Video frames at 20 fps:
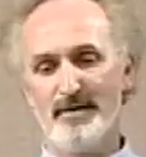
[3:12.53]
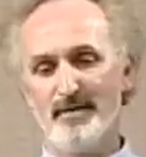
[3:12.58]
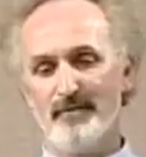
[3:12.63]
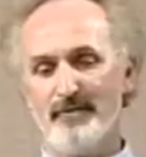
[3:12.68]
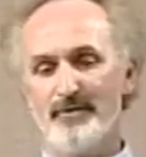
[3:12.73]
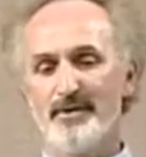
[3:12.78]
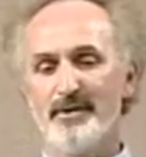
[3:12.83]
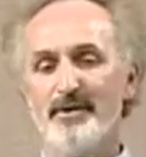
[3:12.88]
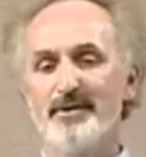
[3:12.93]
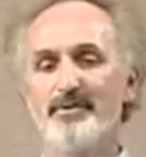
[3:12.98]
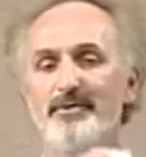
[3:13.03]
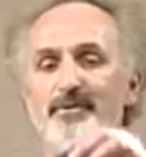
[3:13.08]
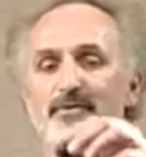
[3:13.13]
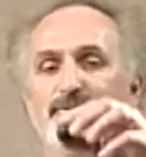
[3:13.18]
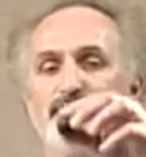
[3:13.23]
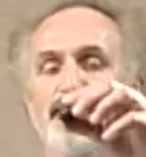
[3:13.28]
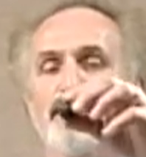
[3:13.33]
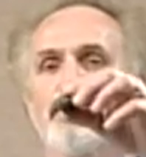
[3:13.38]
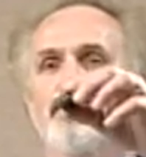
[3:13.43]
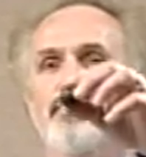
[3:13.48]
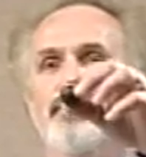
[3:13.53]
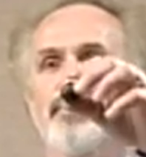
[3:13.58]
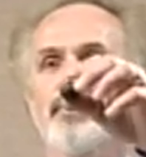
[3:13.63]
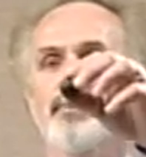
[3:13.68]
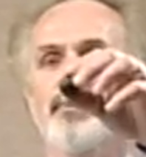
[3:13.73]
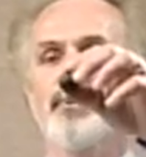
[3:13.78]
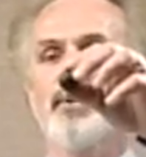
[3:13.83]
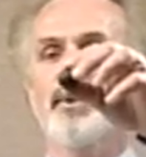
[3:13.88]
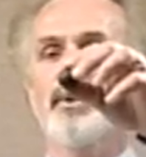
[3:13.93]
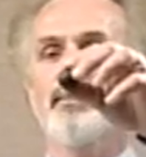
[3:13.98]
If we held those up to the
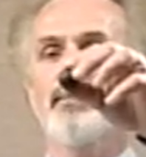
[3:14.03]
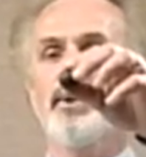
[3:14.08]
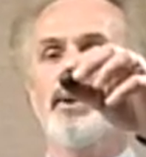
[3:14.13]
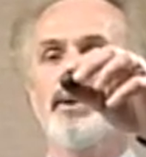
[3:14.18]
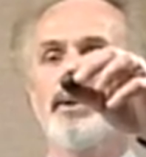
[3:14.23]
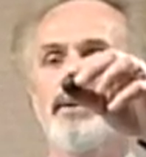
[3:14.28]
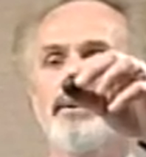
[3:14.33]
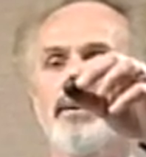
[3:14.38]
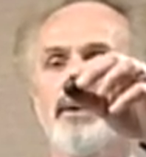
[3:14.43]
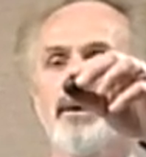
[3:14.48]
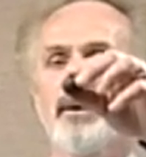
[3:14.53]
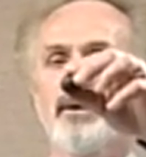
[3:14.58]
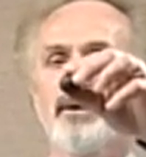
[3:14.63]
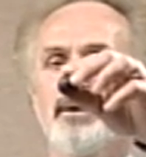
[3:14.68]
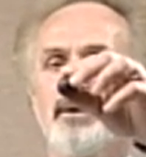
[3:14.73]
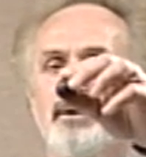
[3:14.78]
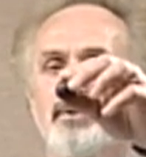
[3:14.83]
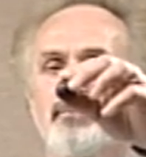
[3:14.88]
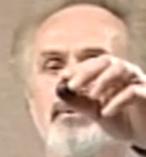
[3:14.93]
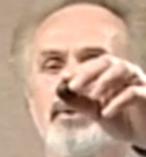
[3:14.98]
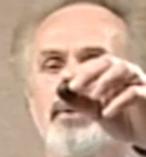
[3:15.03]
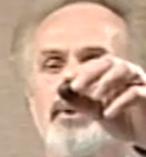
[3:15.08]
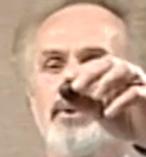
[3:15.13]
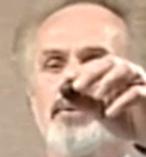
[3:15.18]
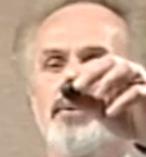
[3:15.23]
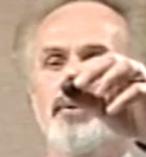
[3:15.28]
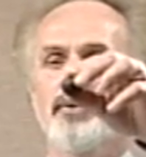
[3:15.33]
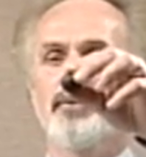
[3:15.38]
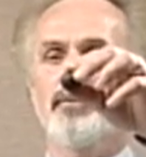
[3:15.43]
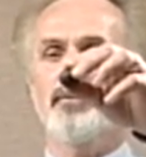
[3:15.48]
same height and
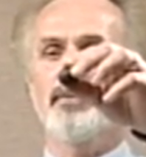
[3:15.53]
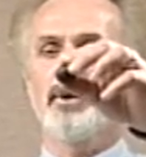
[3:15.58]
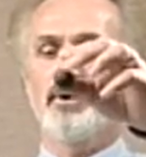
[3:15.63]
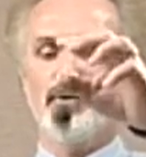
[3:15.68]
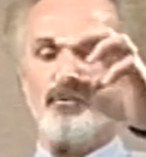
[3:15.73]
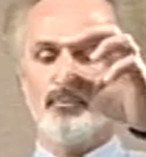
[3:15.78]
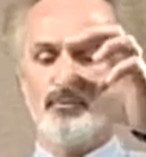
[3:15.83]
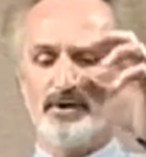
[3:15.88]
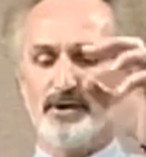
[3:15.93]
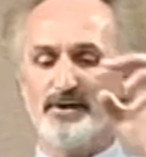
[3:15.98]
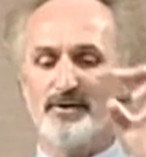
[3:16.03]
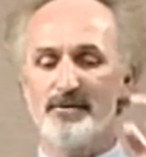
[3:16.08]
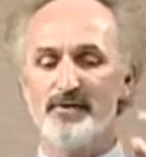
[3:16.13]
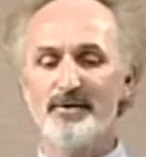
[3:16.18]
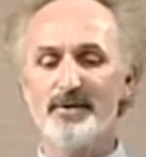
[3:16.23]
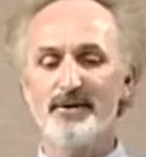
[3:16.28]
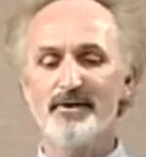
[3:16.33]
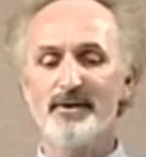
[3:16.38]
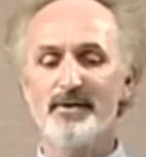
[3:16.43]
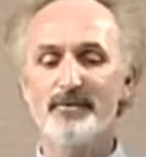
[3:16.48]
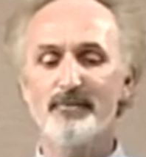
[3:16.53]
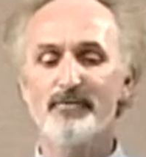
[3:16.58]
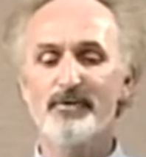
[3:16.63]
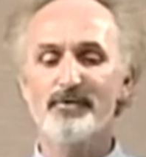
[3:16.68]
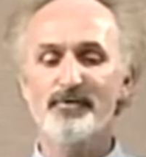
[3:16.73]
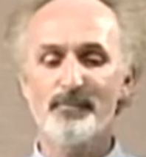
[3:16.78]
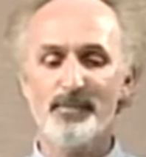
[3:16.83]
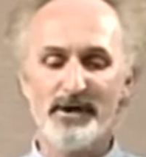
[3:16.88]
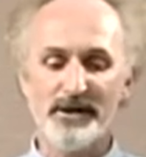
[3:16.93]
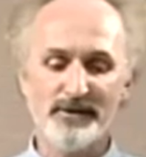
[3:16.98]
released them, we can see that the
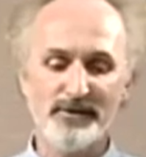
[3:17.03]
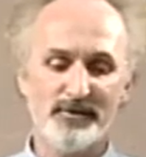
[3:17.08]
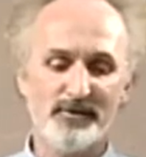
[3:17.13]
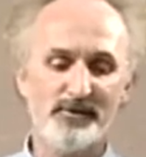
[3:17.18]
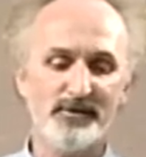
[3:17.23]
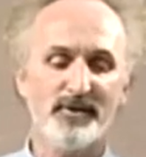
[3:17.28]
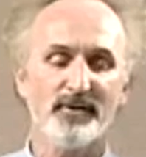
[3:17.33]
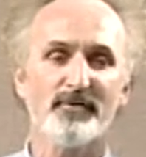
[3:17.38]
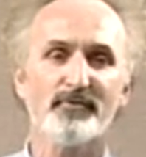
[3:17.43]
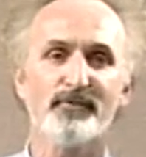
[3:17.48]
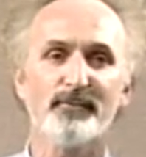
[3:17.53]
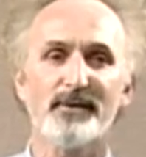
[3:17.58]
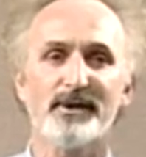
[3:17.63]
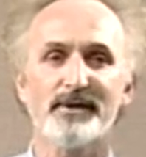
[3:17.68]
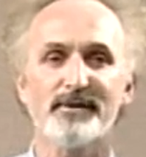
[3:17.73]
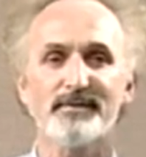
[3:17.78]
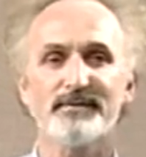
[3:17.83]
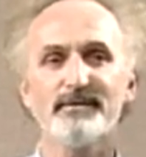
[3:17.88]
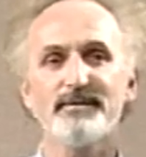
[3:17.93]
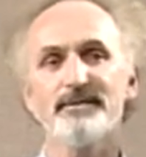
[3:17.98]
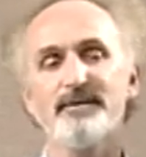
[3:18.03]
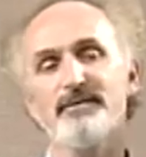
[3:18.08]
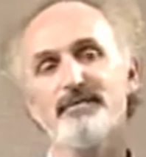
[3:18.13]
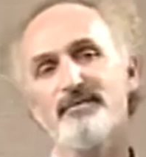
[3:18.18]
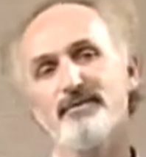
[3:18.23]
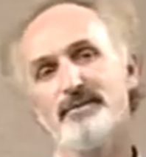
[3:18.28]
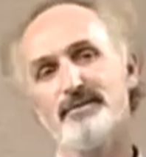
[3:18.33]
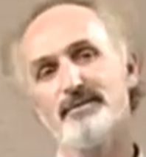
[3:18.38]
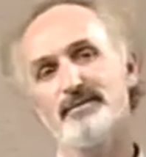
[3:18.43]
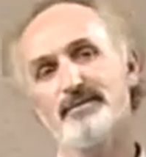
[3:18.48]
responses are dramatically
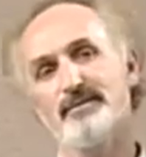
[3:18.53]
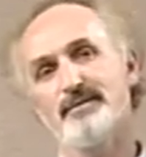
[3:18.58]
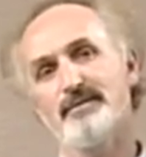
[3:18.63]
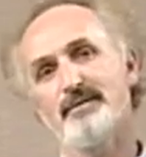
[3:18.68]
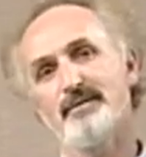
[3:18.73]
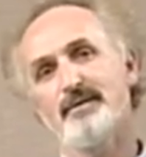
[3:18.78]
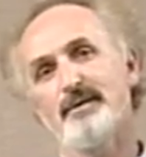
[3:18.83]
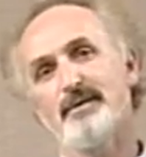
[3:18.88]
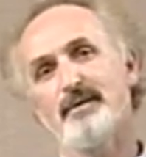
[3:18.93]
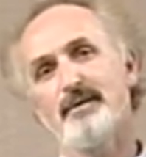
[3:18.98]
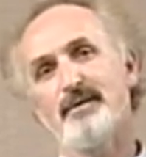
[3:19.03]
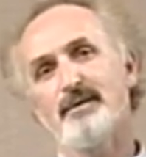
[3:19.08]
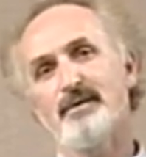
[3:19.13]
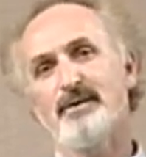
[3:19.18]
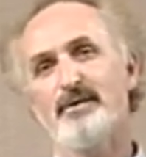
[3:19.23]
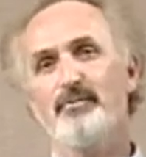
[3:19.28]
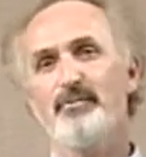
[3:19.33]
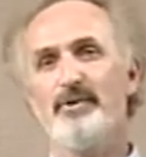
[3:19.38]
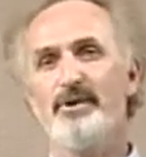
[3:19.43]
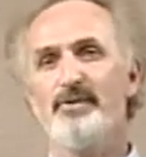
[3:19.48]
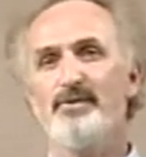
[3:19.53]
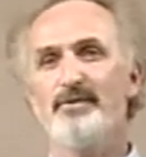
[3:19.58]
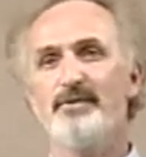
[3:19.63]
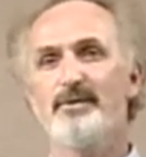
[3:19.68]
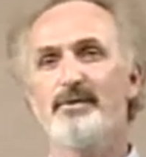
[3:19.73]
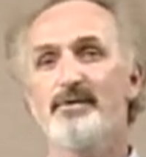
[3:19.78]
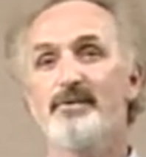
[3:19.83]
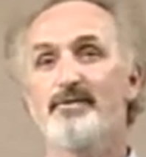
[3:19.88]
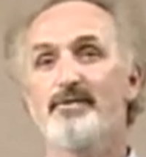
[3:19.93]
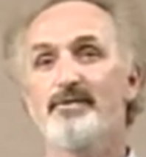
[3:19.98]
different. The
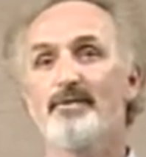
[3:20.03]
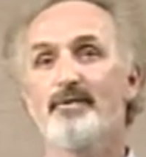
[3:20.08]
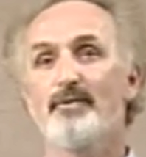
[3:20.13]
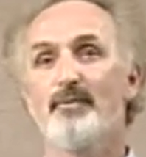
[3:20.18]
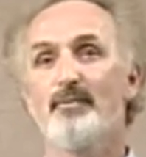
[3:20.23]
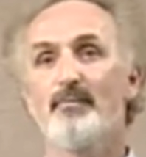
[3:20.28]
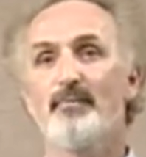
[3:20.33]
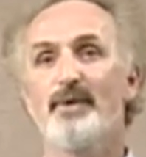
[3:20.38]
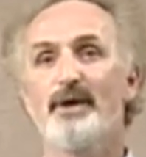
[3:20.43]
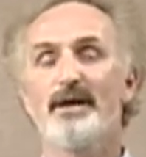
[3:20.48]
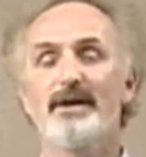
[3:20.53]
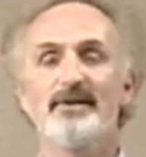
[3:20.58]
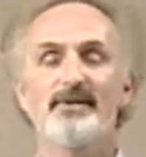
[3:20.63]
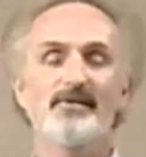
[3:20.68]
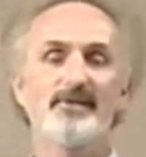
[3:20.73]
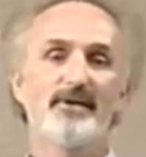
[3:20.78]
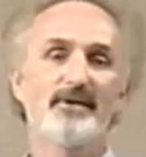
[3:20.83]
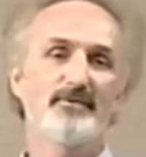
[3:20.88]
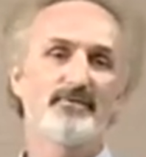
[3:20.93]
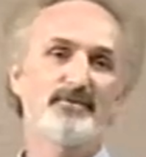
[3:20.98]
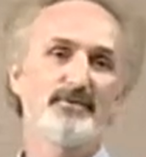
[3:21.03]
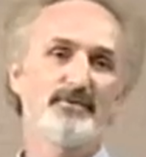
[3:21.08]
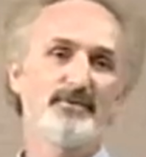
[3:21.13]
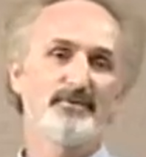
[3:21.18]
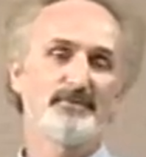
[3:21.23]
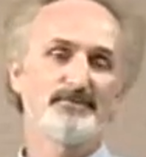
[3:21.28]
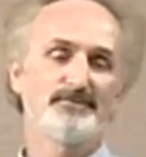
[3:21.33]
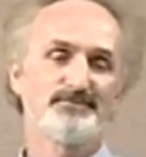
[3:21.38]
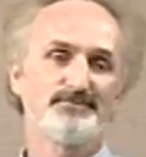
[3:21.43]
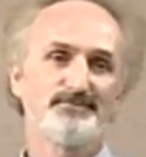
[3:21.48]
question is, why is that
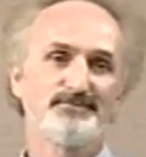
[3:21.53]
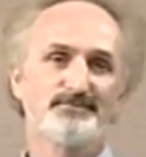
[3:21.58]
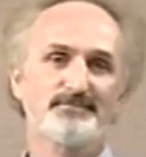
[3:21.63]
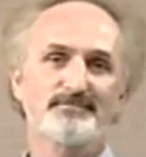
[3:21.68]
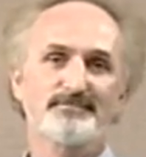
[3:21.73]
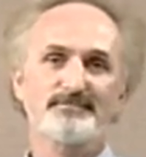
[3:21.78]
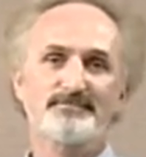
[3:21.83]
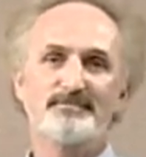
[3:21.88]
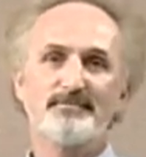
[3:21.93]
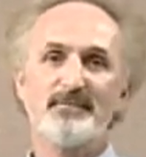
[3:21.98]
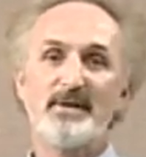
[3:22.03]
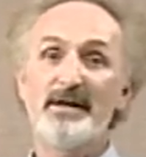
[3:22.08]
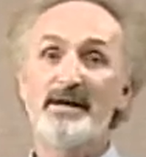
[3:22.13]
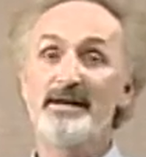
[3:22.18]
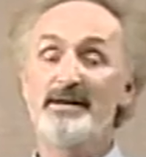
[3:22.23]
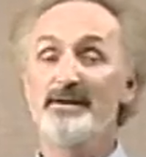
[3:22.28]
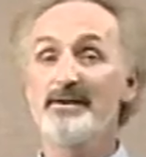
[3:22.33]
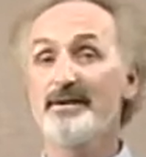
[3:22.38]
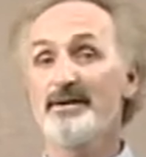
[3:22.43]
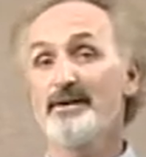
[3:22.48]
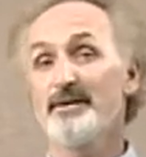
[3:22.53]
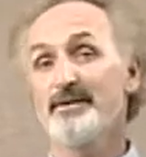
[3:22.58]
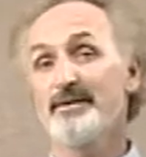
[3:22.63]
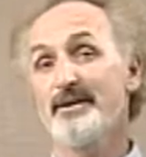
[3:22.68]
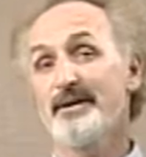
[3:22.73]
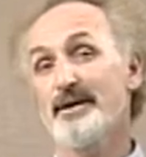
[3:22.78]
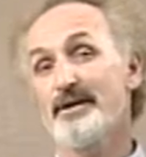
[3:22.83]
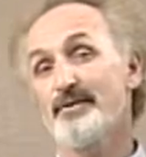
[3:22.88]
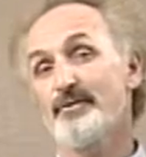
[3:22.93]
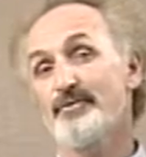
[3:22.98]
true? And again,
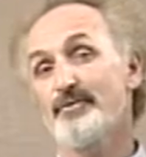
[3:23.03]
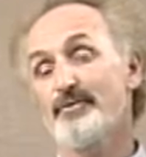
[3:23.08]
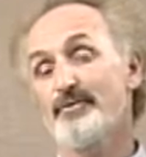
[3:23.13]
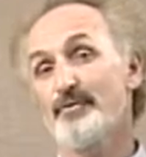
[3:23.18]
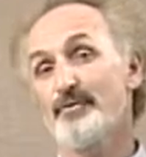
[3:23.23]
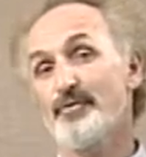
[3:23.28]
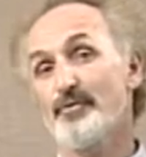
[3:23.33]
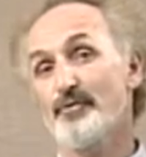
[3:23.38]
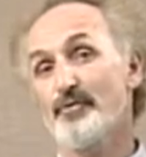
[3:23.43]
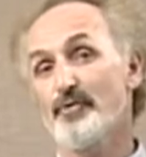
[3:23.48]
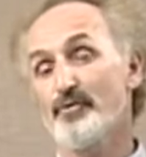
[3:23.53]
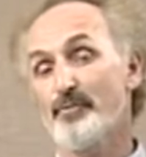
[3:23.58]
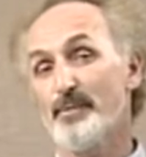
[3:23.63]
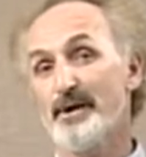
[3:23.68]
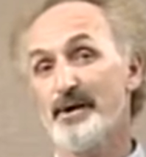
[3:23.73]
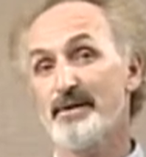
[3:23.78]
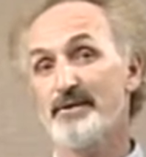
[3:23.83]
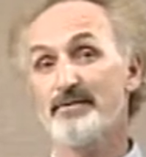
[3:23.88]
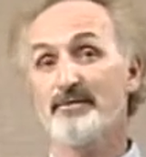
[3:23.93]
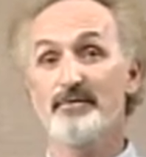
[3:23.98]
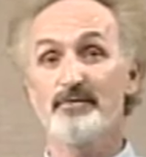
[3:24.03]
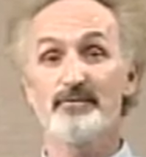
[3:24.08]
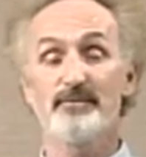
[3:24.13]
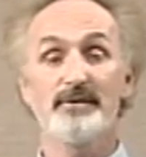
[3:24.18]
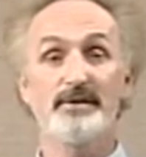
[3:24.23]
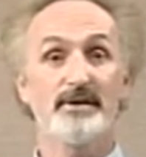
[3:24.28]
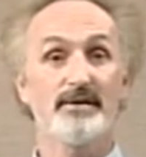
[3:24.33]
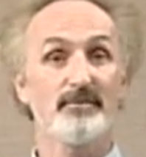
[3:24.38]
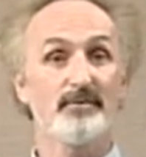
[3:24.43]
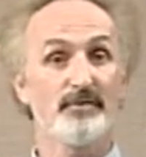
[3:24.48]
the answer, of course, goes back to
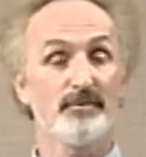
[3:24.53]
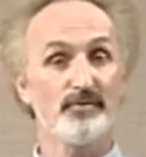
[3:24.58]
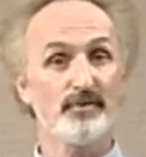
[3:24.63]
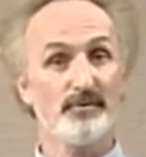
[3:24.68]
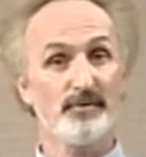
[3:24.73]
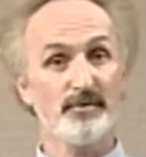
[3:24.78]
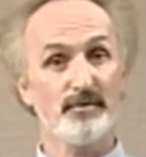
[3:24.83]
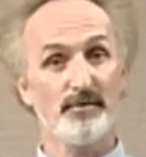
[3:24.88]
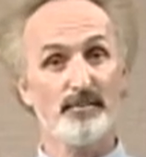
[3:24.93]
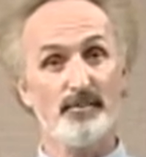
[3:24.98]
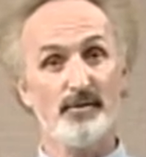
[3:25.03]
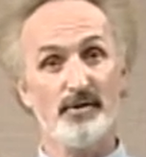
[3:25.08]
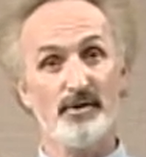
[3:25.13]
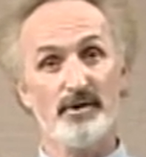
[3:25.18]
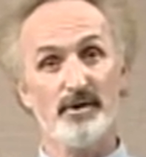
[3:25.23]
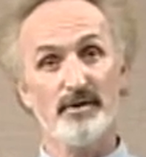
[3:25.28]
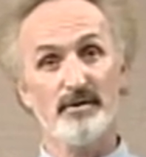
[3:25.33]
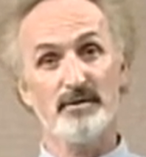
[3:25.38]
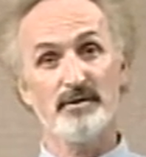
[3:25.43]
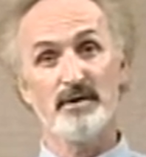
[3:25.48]
the evolution of the ball.